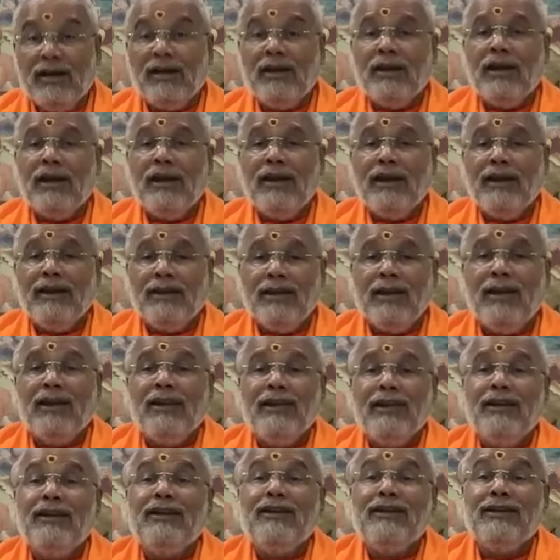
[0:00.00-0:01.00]
data
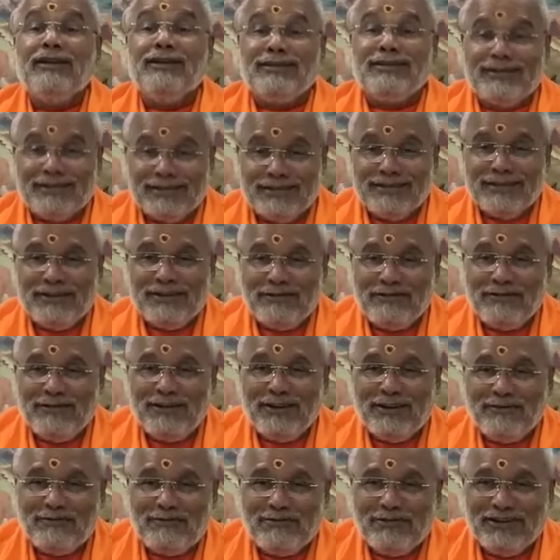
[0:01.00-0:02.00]
analytics,
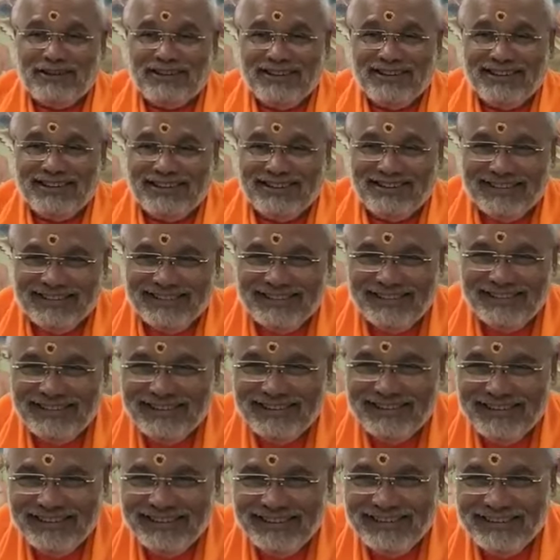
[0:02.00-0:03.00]
if I put it
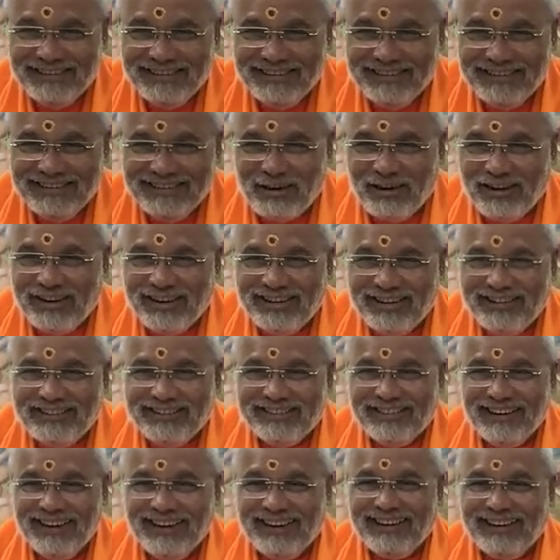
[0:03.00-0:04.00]
in the
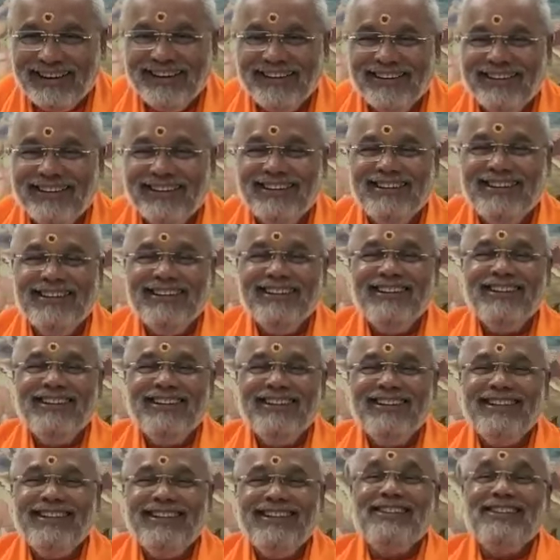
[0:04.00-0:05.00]
modern jargon.
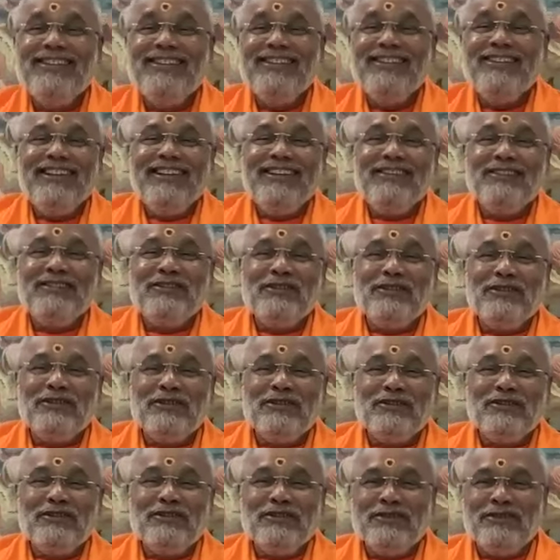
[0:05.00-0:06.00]
You
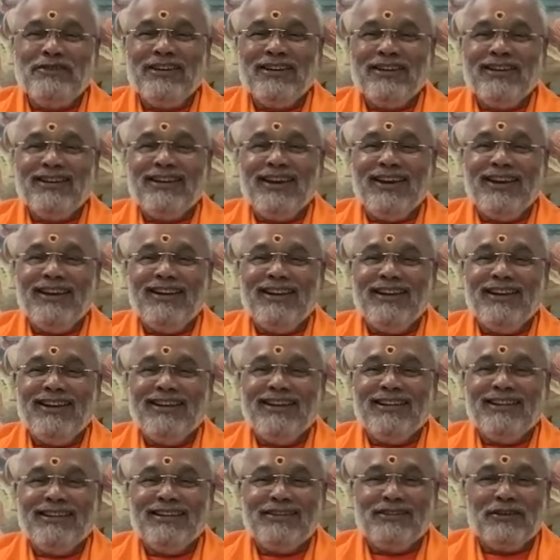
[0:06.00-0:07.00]
don't do data
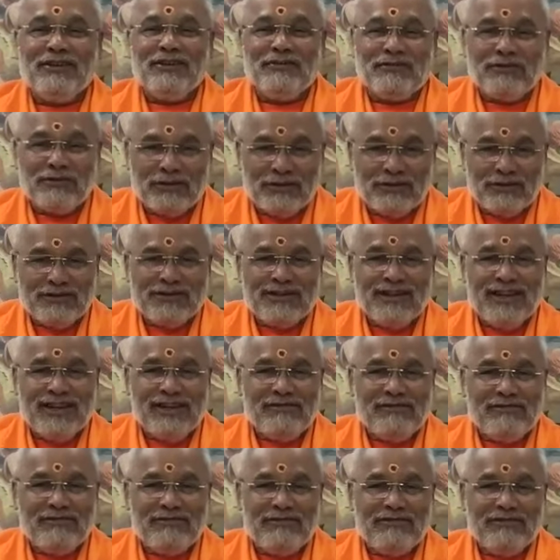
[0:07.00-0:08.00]
analytics of
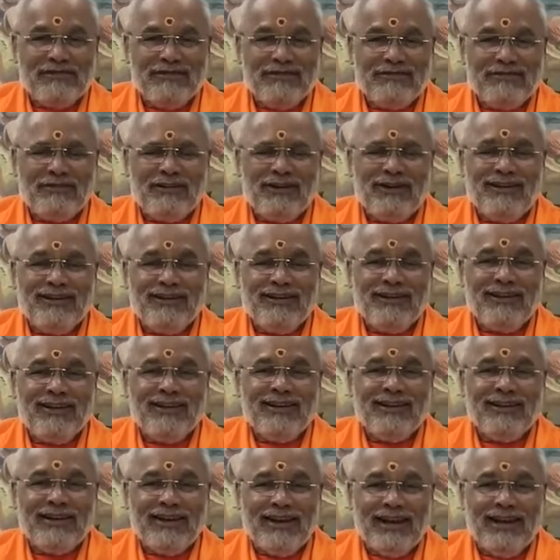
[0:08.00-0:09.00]
yourself. What did
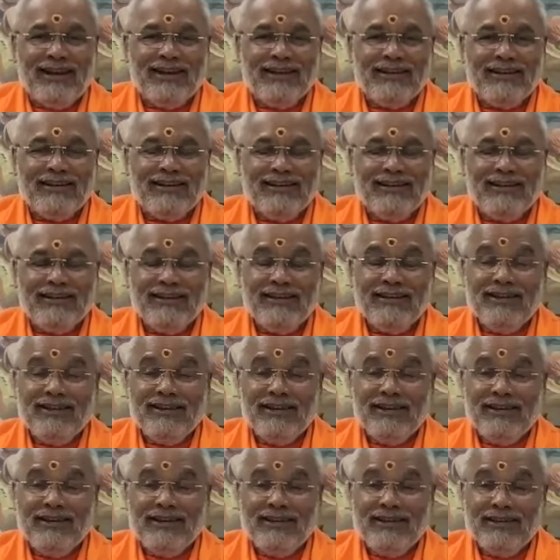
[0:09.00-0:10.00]
I get it?
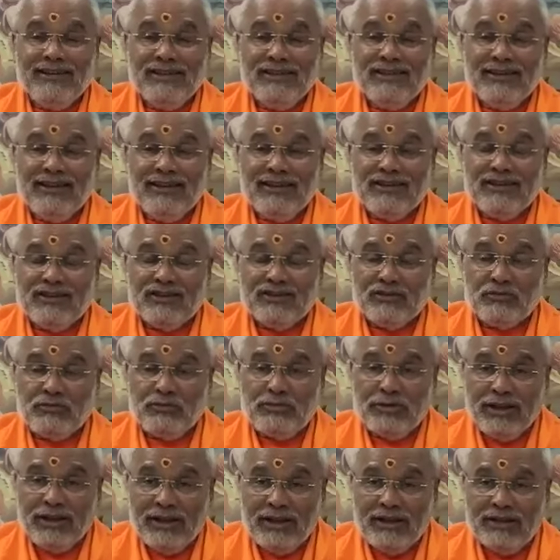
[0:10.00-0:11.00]
That
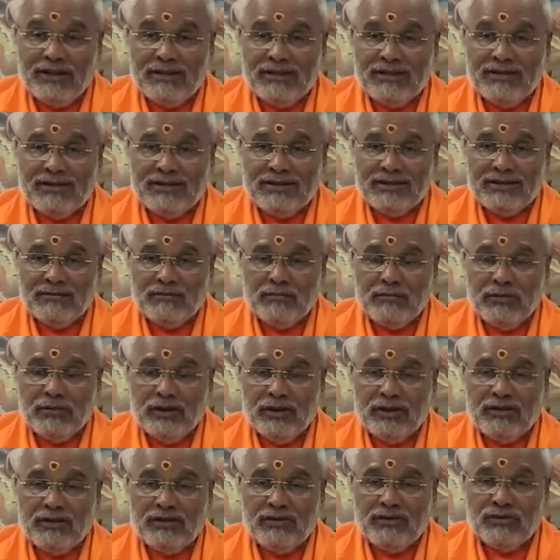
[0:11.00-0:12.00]
space
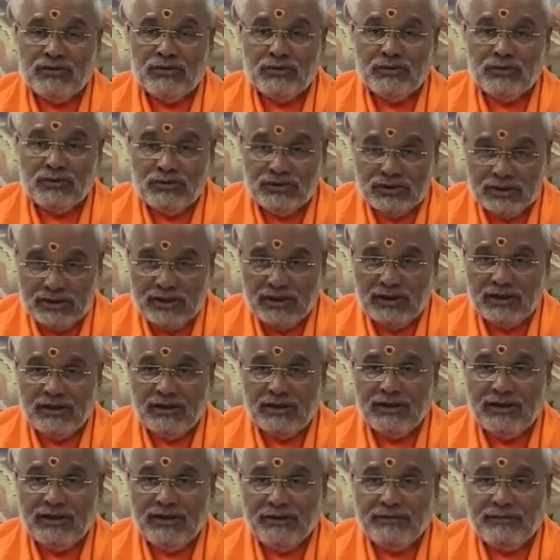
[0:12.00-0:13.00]
makes you
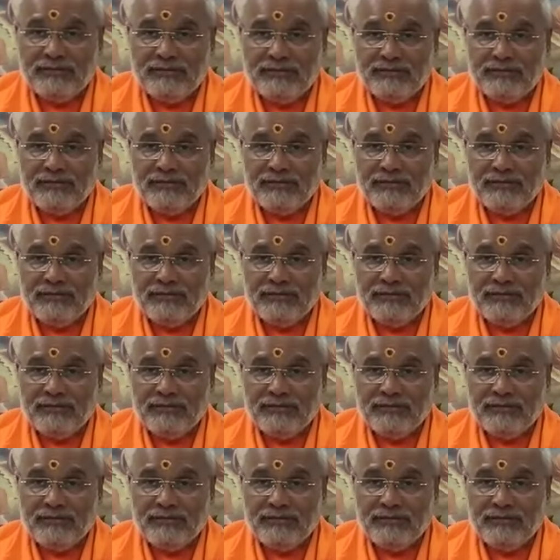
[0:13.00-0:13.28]
see